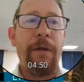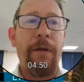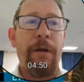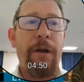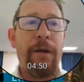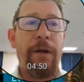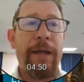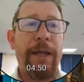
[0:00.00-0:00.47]

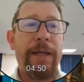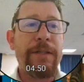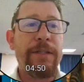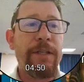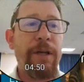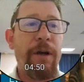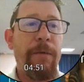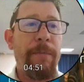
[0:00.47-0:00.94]
Okay,
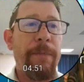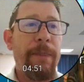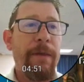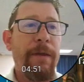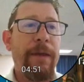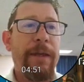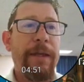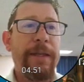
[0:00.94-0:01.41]
so
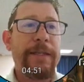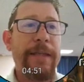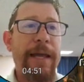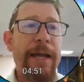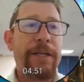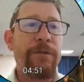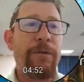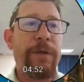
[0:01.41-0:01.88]
his
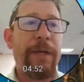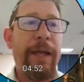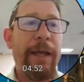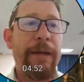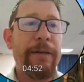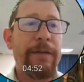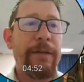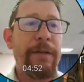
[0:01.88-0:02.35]
actual
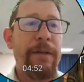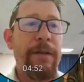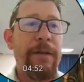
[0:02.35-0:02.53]
kit.